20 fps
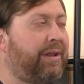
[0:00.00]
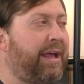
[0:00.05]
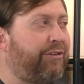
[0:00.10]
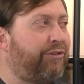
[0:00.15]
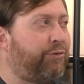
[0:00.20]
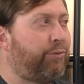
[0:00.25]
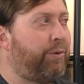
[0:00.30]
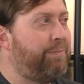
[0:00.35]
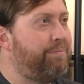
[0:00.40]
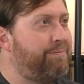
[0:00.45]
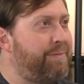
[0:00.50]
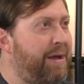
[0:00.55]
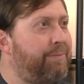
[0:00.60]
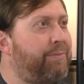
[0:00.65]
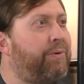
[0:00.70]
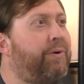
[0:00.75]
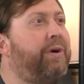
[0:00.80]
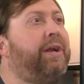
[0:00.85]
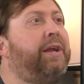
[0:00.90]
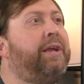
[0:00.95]
That's the
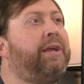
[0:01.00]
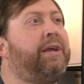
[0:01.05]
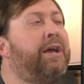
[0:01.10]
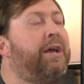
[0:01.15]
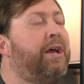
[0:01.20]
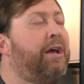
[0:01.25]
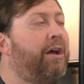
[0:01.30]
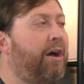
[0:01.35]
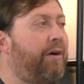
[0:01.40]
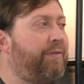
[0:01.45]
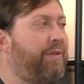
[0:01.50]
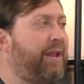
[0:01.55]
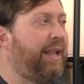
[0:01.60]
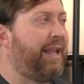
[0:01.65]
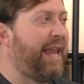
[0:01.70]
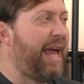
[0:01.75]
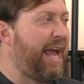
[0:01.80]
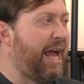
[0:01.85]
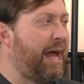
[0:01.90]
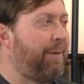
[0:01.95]
remembering of the
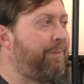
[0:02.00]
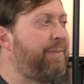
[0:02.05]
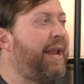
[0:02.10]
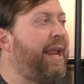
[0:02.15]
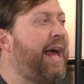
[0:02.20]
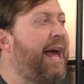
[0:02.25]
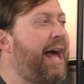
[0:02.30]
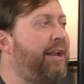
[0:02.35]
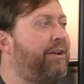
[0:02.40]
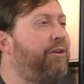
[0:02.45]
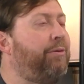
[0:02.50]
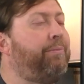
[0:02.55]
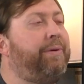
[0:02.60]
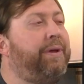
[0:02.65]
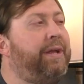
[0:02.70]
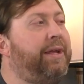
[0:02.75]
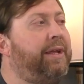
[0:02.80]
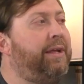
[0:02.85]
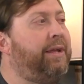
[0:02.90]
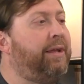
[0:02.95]
lamb that had to
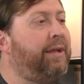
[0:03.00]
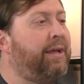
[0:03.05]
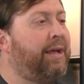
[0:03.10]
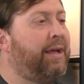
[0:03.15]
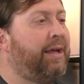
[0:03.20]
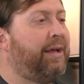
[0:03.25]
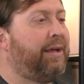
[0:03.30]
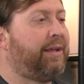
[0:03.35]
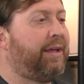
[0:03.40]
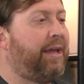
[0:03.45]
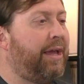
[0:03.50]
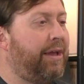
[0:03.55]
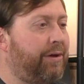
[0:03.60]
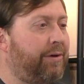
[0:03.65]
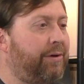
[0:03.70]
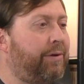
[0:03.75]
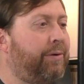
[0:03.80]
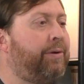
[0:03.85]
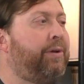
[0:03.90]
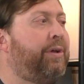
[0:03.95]
be
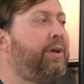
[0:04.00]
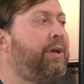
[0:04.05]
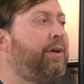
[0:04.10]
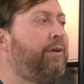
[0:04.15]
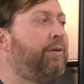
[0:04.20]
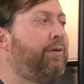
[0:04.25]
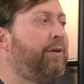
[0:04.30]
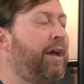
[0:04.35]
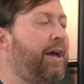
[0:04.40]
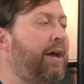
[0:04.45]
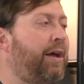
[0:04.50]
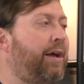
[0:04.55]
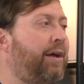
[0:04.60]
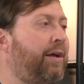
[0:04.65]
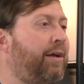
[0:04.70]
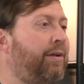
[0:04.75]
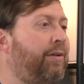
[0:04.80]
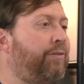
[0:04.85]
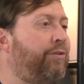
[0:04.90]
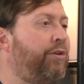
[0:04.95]
killed.
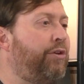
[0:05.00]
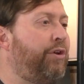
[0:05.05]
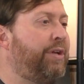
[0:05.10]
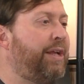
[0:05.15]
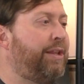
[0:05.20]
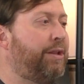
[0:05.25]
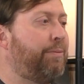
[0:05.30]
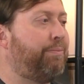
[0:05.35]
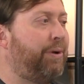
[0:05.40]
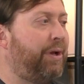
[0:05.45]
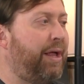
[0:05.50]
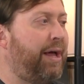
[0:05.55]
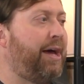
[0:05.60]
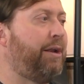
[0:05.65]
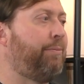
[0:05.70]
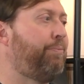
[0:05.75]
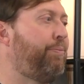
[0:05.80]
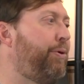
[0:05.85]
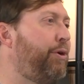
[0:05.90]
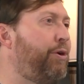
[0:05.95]
So you take the
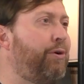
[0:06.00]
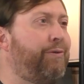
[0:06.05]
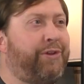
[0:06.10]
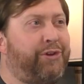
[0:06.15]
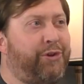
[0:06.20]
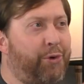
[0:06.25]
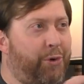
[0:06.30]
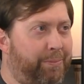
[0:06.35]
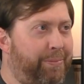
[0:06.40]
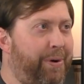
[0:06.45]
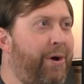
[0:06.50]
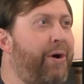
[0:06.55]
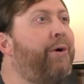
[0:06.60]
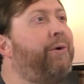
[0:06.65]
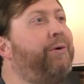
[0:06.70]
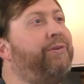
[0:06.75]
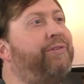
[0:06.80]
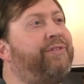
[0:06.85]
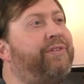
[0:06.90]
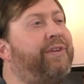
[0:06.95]
blood, put it on the
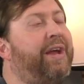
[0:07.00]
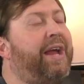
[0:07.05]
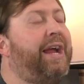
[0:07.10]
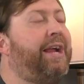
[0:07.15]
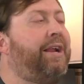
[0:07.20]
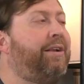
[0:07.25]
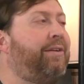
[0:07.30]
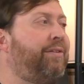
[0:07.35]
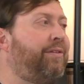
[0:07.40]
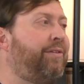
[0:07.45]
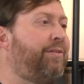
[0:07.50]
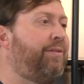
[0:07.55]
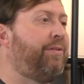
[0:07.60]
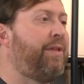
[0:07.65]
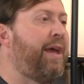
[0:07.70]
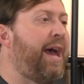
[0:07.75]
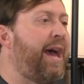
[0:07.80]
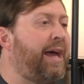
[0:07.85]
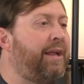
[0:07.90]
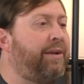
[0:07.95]
doorpost, and
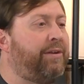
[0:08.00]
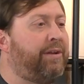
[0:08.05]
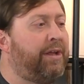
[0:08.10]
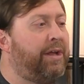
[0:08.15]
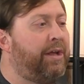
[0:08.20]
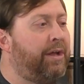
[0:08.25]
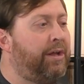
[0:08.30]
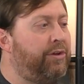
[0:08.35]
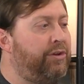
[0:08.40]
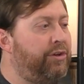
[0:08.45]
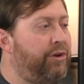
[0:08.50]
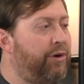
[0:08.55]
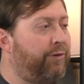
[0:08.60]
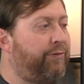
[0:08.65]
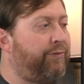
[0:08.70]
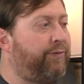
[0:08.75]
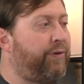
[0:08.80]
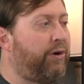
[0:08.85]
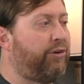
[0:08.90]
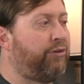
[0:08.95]
that your
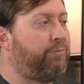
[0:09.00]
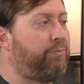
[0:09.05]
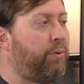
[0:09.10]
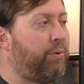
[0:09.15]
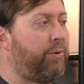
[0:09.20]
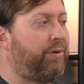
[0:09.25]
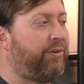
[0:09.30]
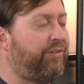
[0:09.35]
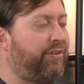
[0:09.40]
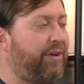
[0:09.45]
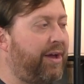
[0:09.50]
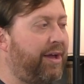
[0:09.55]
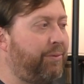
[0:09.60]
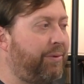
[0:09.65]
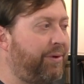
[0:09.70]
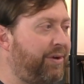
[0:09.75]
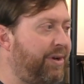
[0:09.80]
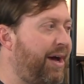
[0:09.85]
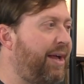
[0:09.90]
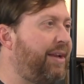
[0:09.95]
firstborn son
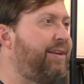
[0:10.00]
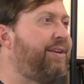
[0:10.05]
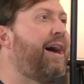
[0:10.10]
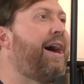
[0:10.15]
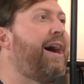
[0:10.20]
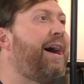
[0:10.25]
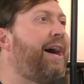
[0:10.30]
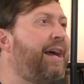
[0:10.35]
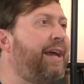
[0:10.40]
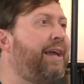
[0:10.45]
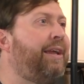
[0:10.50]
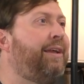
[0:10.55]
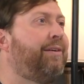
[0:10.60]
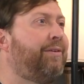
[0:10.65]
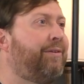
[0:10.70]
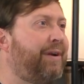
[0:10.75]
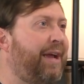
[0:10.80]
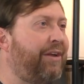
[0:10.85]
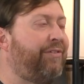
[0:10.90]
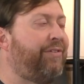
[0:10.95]
would not die
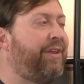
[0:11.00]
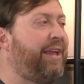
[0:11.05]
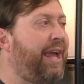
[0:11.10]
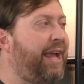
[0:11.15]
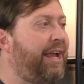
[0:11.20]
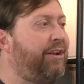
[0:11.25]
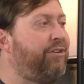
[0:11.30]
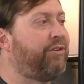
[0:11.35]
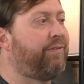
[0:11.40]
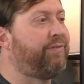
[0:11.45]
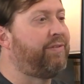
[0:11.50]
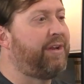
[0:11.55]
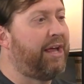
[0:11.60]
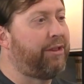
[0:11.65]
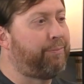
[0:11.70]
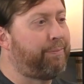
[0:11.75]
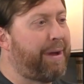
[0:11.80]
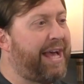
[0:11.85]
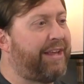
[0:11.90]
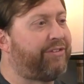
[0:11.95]
as the angel of
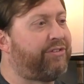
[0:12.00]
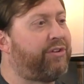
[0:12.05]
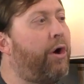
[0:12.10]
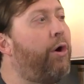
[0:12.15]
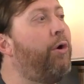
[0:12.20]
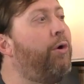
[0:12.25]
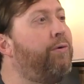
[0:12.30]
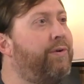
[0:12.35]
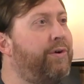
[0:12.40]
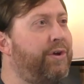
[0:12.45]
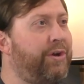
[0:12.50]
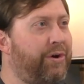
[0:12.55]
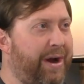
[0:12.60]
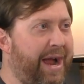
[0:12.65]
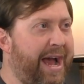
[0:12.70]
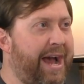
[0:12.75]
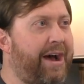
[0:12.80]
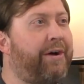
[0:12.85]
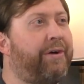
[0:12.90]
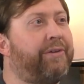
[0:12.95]
death passed over your
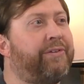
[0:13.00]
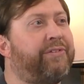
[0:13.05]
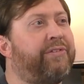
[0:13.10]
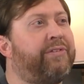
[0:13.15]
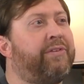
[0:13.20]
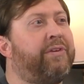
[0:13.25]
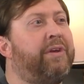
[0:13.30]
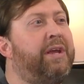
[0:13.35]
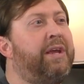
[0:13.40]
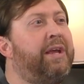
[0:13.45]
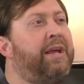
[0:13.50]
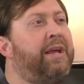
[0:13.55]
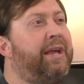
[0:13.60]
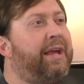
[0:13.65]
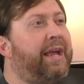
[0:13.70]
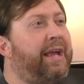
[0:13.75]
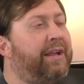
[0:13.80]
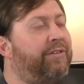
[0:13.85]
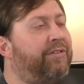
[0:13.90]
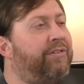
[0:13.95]
house.
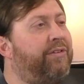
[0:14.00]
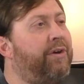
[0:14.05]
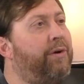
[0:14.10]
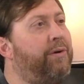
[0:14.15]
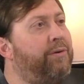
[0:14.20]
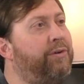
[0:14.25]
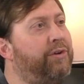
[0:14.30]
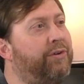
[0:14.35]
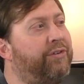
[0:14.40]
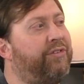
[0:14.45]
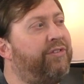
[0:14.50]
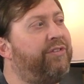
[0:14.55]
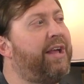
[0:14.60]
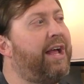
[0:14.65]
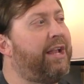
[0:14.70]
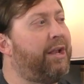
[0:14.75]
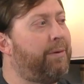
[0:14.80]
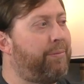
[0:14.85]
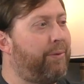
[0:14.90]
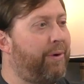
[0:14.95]
And so you're
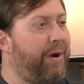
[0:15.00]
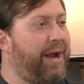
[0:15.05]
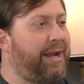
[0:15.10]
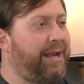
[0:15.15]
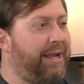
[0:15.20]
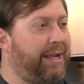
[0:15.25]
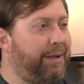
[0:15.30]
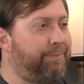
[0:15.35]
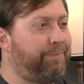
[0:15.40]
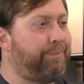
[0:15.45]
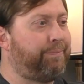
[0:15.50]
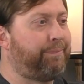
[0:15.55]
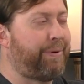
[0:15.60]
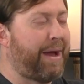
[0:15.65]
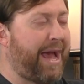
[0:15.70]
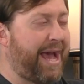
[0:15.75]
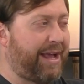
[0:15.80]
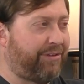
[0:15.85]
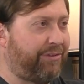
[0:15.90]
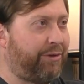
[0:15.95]
celebrating
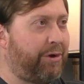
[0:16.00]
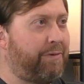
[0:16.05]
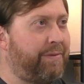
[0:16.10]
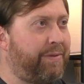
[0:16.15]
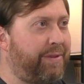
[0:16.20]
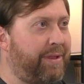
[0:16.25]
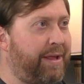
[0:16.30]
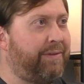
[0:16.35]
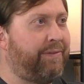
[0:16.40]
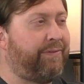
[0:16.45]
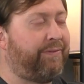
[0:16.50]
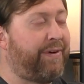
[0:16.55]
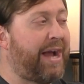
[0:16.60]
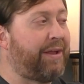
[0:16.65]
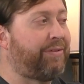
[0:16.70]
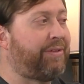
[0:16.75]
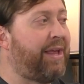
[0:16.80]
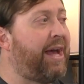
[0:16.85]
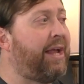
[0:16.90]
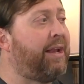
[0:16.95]
Passover, the
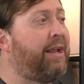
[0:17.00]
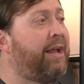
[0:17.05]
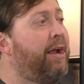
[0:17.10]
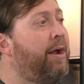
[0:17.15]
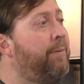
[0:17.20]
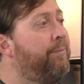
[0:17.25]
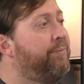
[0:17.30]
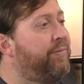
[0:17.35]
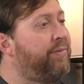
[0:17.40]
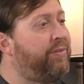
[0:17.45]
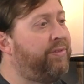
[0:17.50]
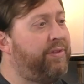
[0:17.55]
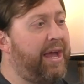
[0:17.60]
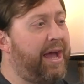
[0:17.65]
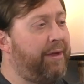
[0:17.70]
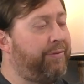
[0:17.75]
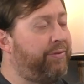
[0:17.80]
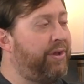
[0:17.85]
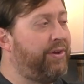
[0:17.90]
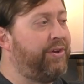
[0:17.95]
fact that
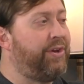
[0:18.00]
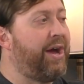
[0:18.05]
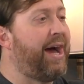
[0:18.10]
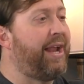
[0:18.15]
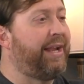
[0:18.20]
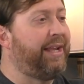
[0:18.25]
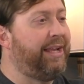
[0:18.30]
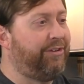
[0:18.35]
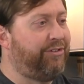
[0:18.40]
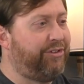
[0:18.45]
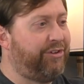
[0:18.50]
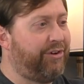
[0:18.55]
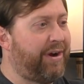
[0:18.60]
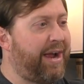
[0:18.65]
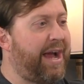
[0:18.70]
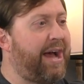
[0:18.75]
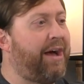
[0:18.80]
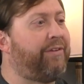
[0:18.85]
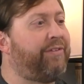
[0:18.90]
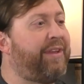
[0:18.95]
death did not hit your
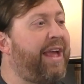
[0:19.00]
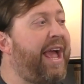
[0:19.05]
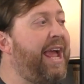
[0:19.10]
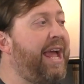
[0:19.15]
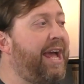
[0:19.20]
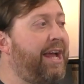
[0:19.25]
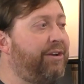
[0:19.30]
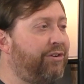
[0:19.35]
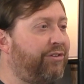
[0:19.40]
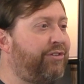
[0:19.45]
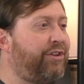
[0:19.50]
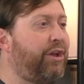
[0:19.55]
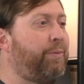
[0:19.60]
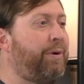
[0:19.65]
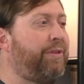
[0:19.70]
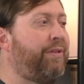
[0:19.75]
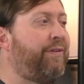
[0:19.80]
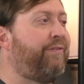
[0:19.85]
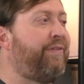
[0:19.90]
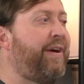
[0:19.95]
house, and you're
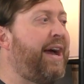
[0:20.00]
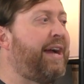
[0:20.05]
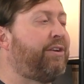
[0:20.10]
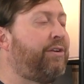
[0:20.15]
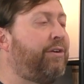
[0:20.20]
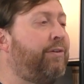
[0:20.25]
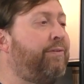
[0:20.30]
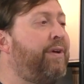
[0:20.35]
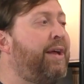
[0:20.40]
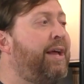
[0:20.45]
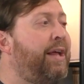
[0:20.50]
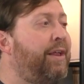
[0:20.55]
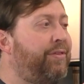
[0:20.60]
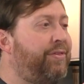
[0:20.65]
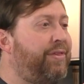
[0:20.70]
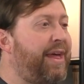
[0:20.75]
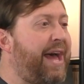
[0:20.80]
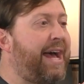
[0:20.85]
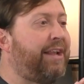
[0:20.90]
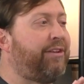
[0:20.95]
celebrating the fact of
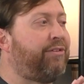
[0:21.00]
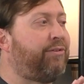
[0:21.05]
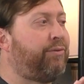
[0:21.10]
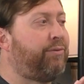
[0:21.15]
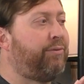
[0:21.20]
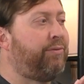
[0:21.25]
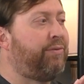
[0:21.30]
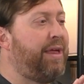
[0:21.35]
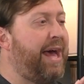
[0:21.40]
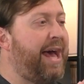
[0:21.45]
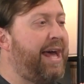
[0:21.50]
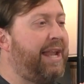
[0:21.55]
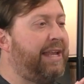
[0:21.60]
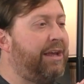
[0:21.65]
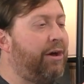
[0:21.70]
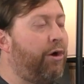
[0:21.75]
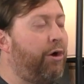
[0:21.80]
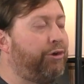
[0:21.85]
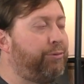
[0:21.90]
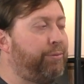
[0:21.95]

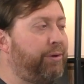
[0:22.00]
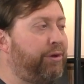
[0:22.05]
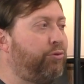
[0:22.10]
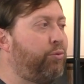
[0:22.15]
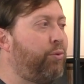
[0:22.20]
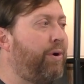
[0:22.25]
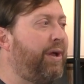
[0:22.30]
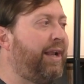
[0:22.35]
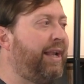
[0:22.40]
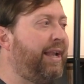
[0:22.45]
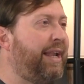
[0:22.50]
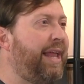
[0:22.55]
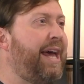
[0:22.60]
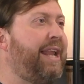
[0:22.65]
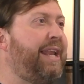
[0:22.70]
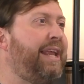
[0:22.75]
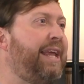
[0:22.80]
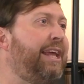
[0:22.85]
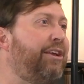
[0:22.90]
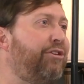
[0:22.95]
that ultimately is what
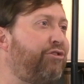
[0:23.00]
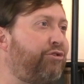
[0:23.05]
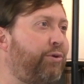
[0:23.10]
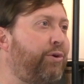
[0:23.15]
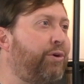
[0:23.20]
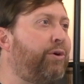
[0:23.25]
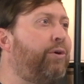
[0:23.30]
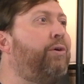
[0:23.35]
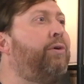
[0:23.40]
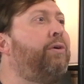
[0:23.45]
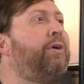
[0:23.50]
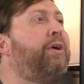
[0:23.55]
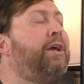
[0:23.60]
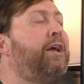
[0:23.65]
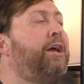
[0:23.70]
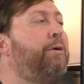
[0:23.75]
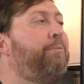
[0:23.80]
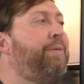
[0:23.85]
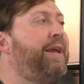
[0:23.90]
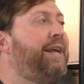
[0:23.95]
led Israel
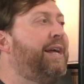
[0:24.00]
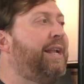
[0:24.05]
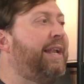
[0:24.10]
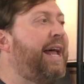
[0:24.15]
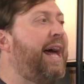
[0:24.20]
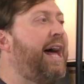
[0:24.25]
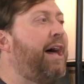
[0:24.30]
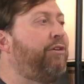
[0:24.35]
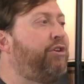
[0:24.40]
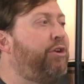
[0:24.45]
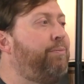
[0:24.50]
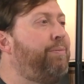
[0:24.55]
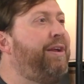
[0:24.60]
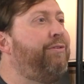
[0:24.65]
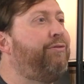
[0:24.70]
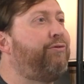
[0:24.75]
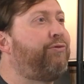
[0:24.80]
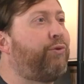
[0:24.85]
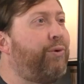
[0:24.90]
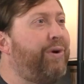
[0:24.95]
being allowed to
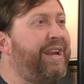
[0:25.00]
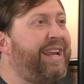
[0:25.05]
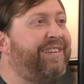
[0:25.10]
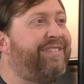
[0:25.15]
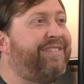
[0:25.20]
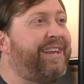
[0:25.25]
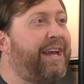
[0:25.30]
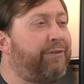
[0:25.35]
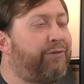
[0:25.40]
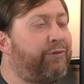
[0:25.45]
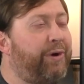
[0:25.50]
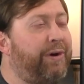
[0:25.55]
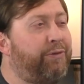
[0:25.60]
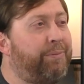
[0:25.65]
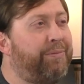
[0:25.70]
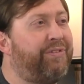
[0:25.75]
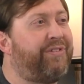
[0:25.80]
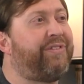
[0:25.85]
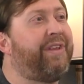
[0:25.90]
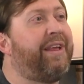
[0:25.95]
be free, set free
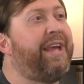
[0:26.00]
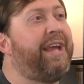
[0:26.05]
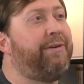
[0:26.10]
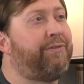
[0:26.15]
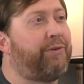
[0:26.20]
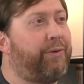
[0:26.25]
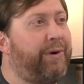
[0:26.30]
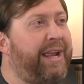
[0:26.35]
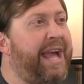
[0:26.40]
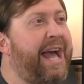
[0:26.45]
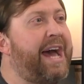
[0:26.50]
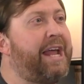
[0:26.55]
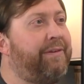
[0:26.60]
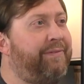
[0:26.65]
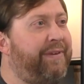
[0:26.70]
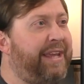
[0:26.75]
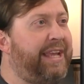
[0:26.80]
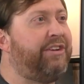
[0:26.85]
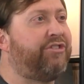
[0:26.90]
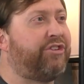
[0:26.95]
from slavery out
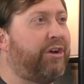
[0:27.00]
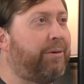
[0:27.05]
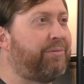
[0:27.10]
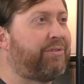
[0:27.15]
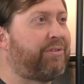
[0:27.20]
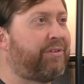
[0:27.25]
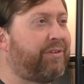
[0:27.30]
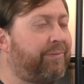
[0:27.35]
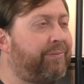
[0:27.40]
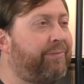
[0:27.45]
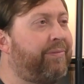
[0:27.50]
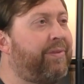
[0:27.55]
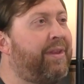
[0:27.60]
of Egypt.